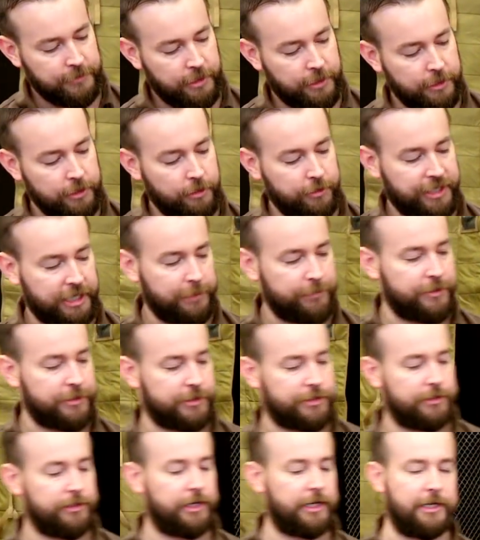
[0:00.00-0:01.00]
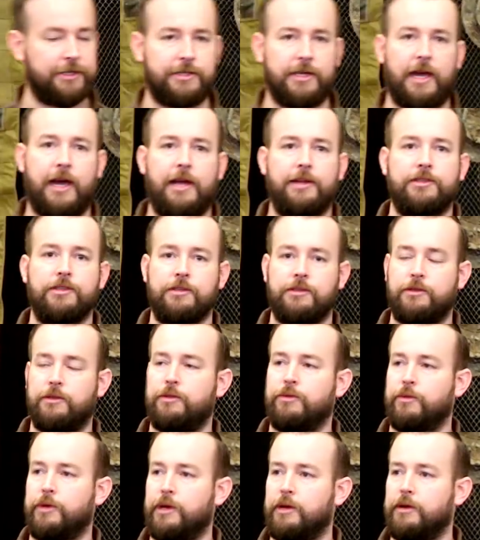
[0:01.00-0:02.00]
you keep the sling attached to
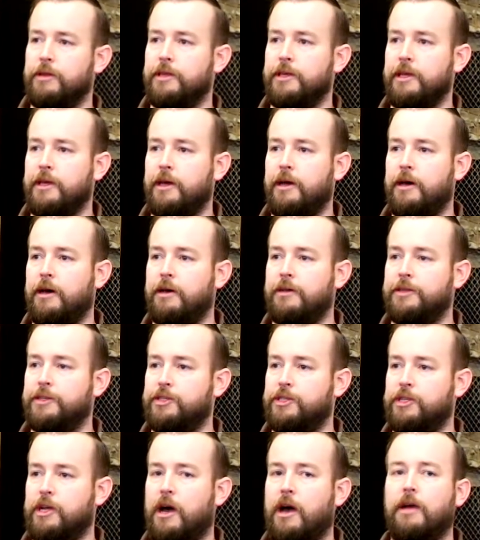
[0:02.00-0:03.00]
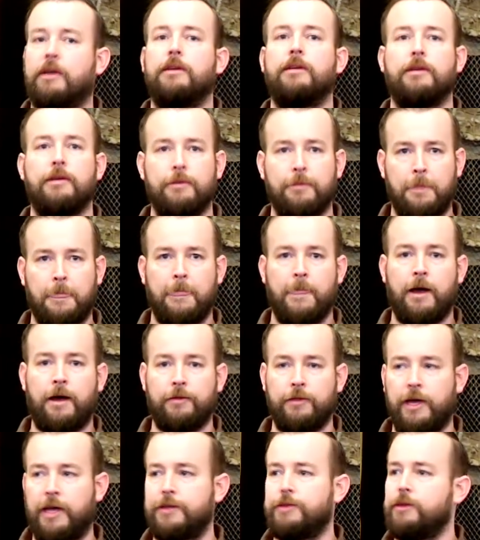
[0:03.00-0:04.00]
the rear of the stock,
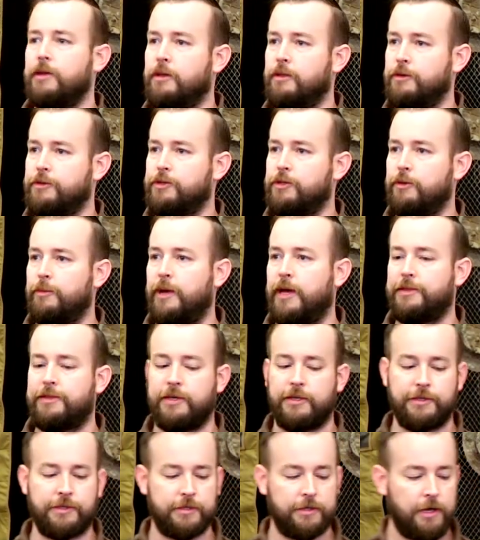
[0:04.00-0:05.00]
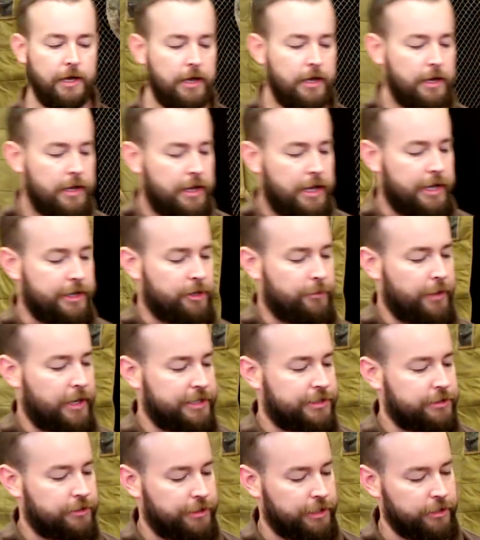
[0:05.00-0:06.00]
unlike the other two methods, and you're
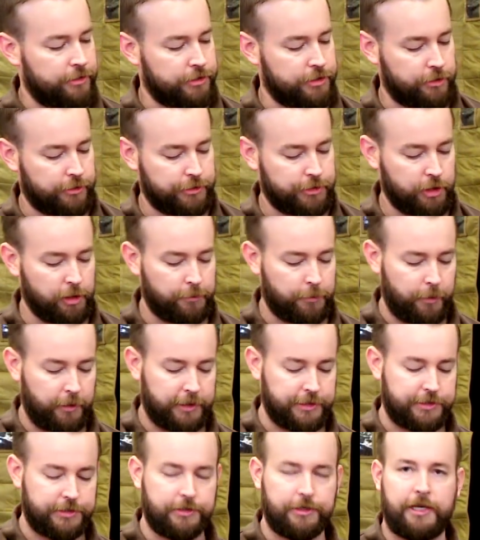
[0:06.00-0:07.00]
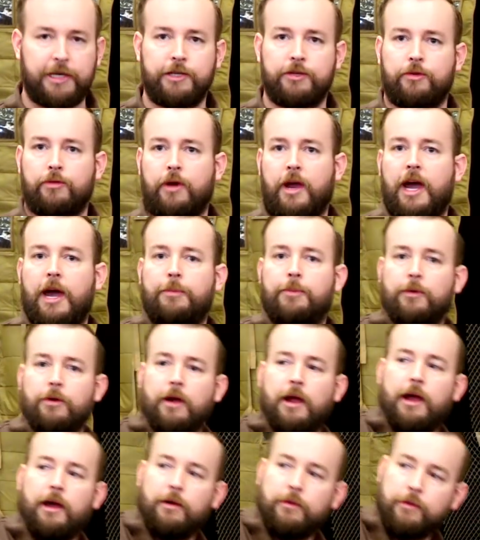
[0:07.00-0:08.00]
basically using your 2-point sling to wrap
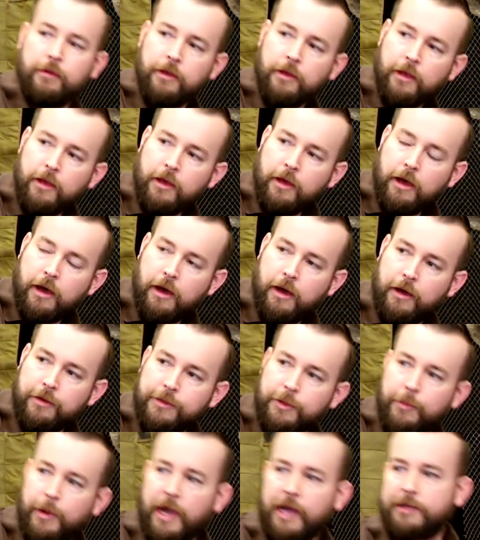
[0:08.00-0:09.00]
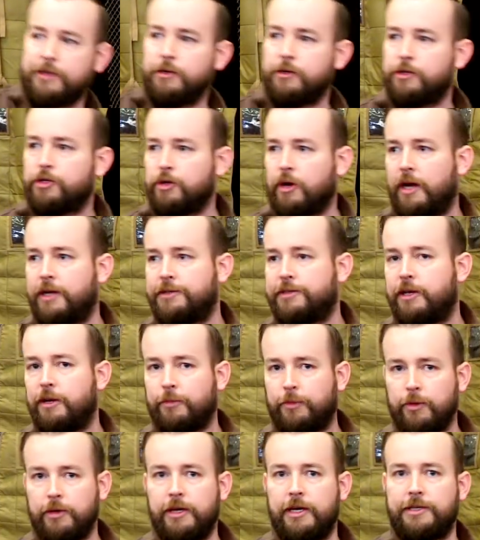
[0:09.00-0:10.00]
around the back of your
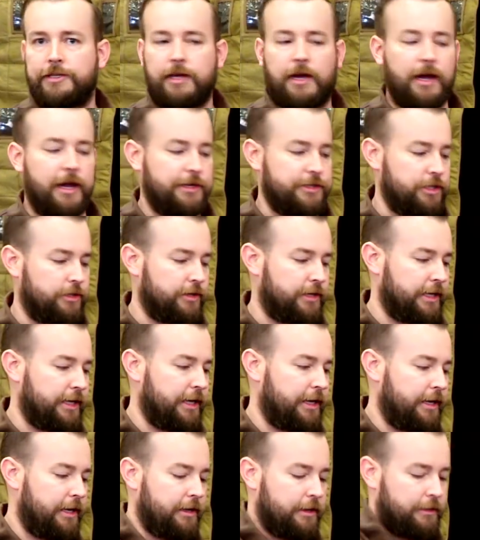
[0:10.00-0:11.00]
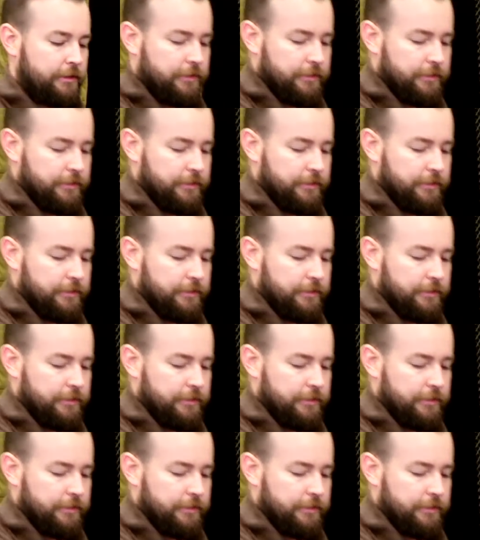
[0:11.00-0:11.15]
tricep, really as high as you can get it.